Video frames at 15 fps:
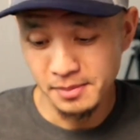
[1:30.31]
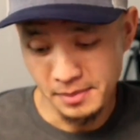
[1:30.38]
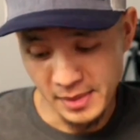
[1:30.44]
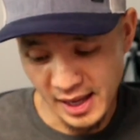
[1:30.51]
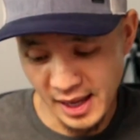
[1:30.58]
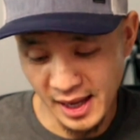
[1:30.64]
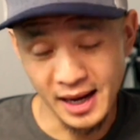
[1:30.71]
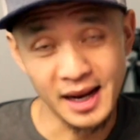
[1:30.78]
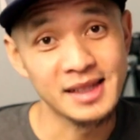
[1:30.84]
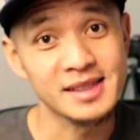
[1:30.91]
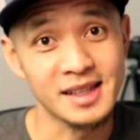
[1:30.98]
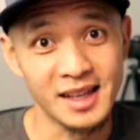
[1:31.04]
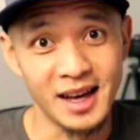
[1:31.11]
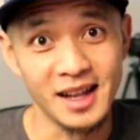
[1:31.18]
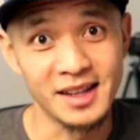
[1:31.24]
Man,
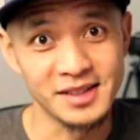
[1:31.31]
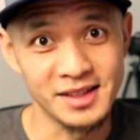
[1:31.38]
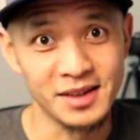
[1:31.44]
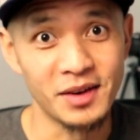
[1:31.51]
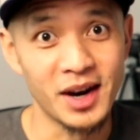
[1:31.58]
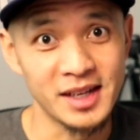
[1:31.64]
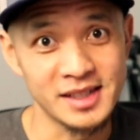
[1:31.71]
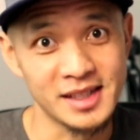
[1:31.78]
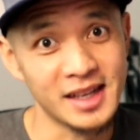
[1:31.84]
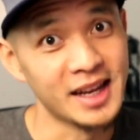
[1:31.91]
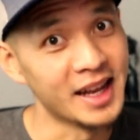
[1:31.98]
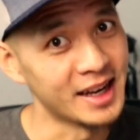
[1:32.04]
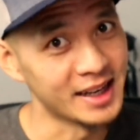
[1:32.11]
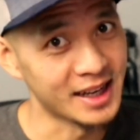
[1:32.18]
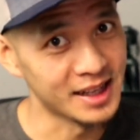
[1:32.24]
that's a lot of Sriracha.
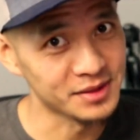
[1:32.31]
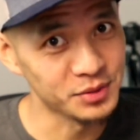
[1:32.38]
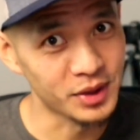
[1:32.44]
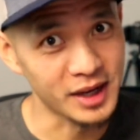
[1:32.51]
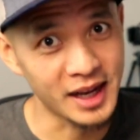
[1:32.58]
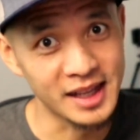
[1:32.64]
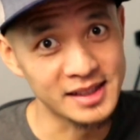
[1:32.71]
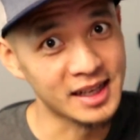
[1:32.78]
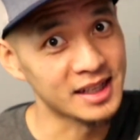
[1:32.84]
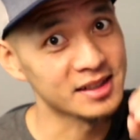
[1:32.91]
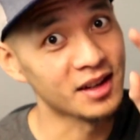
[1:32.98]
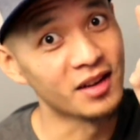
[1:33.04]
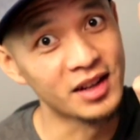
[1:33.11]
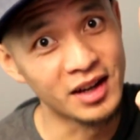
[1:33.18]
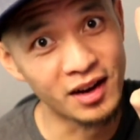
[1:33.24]
And guess what, guys?
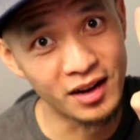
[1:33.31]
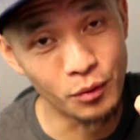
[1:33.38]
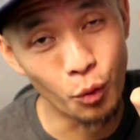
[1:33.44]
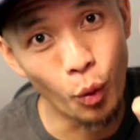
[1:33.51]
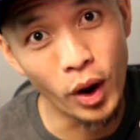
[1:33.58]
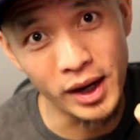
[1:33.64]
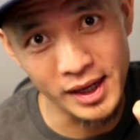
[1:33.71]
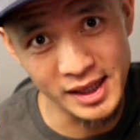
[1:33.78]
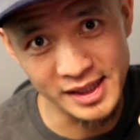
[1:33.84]
That's only on one